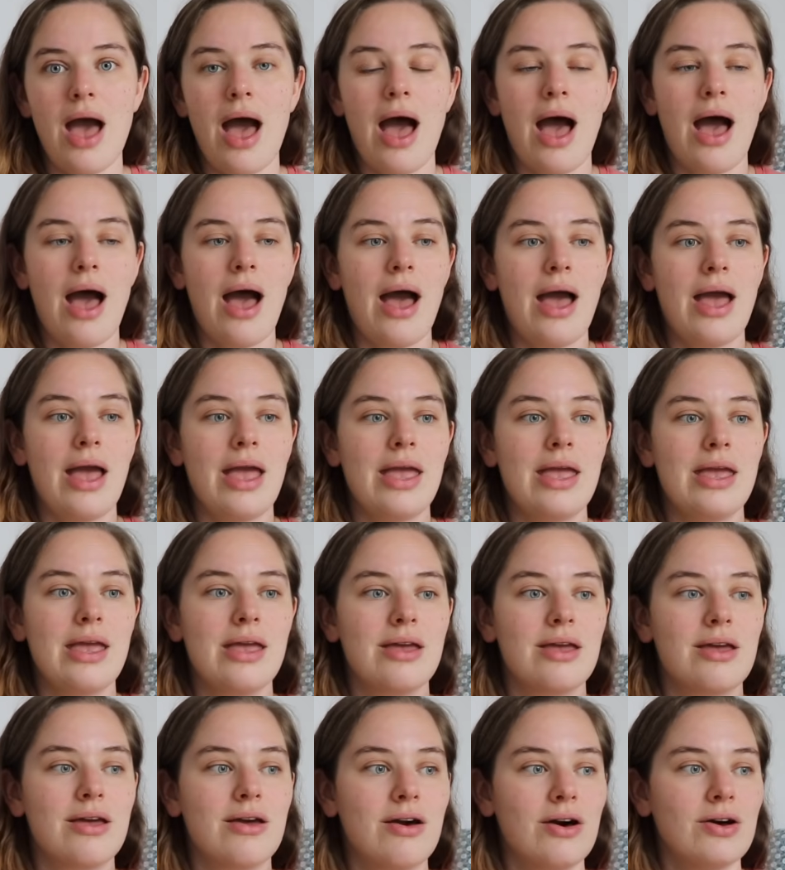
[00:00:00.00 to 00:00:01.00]

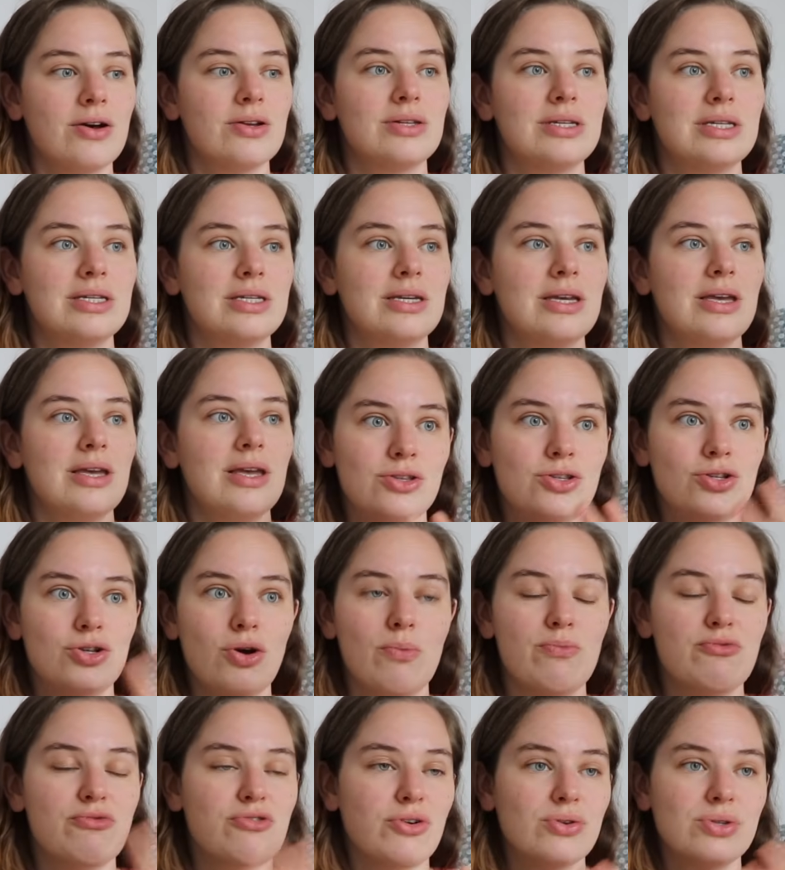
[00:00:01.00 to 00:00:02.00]
I cut
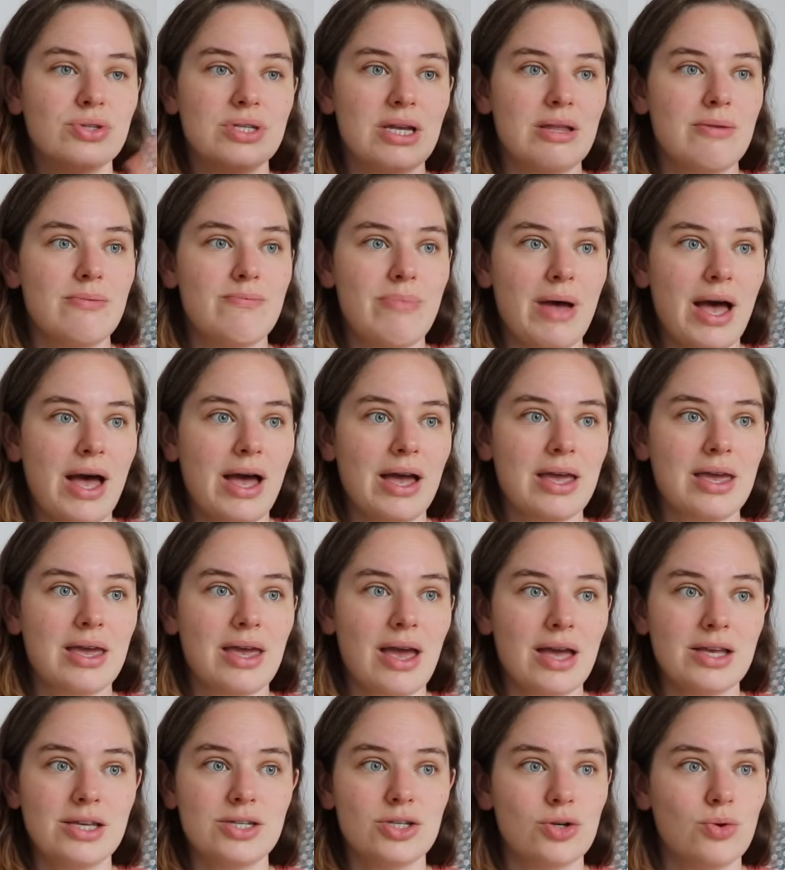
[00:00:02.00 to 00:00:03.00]
top, front and back,
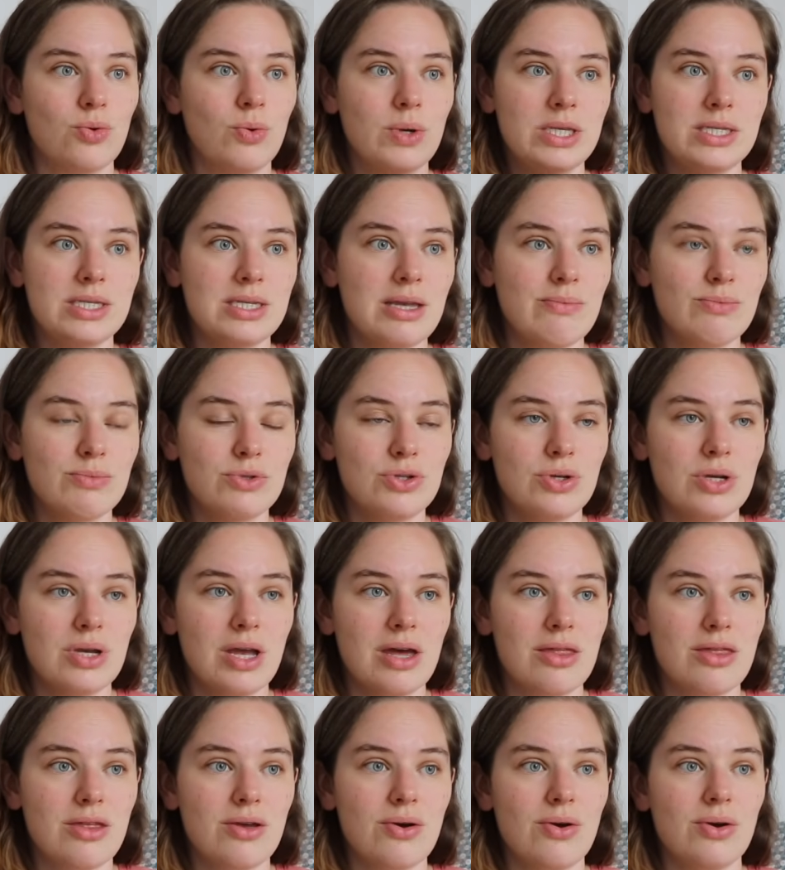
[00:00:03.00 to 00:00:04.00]
I squeezed them
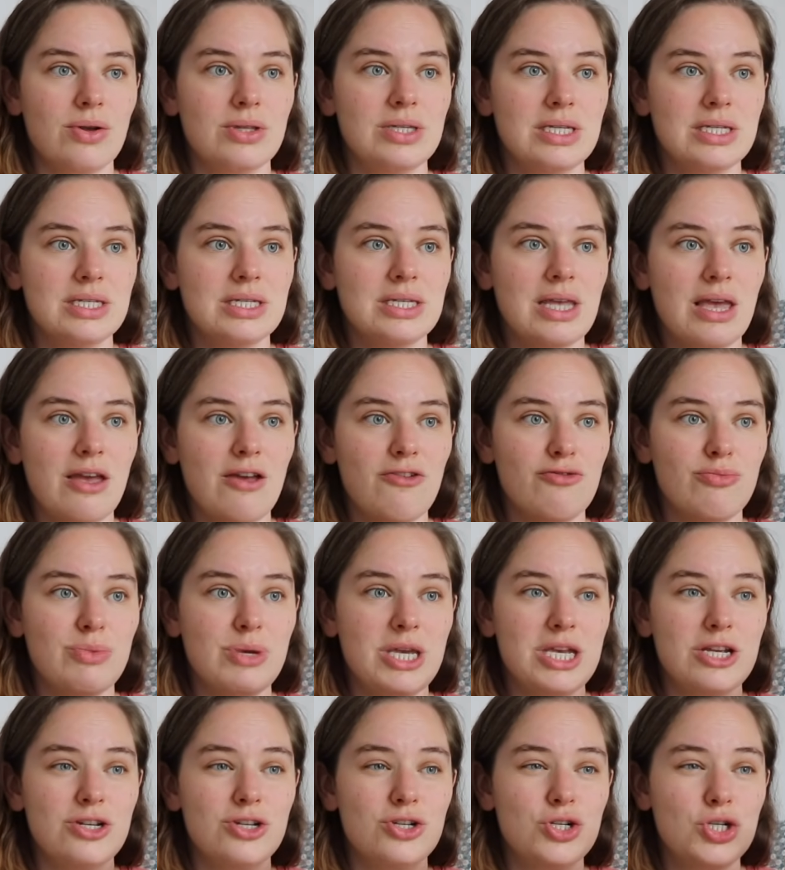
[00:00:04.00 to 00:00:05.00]
together. This gave
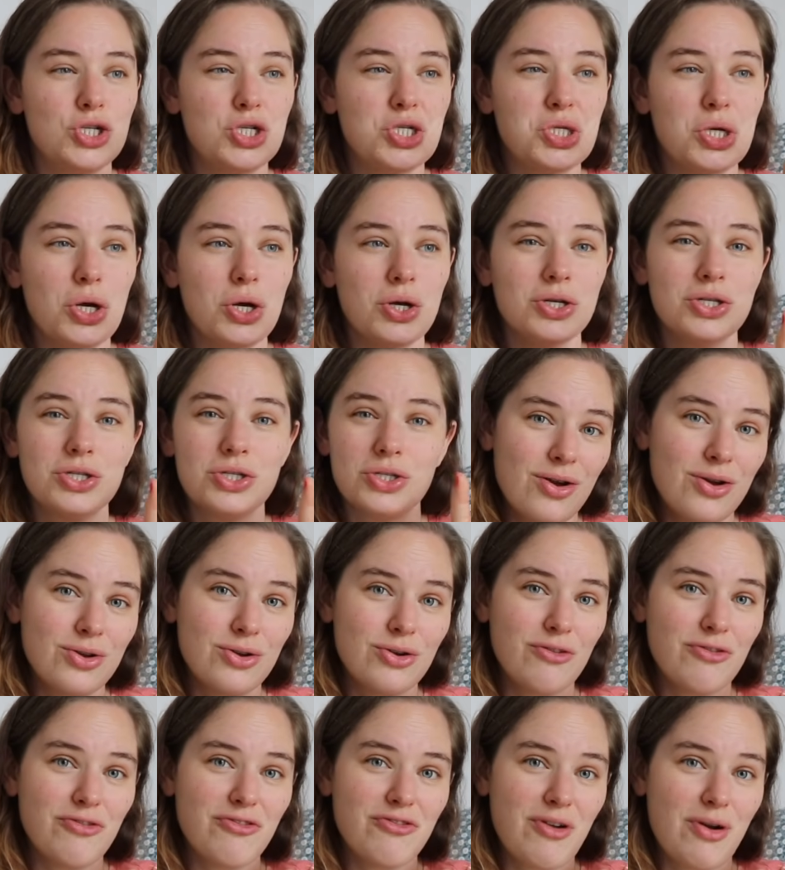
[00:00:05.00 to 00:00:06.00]
me just
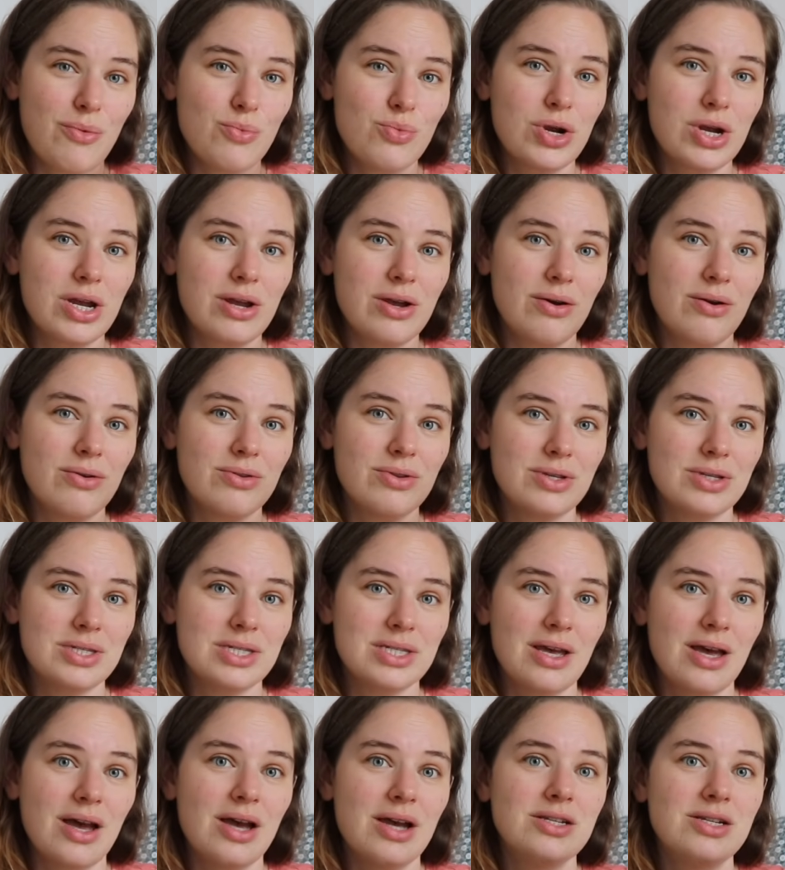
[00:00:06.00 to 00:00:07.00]
enough fabric on the
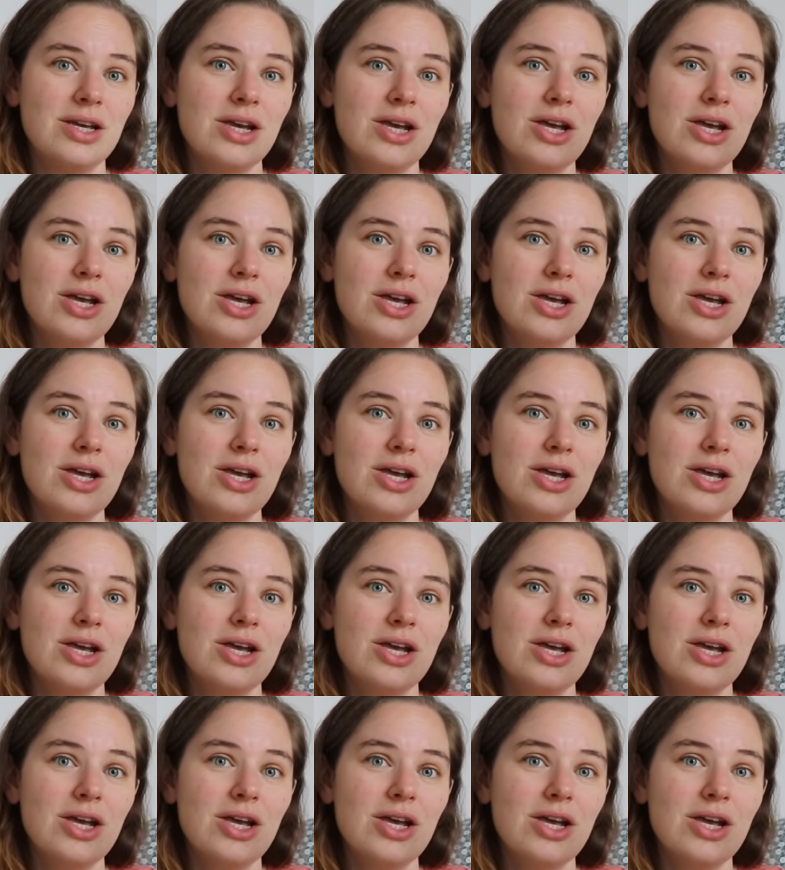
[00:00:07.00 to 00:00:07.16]
side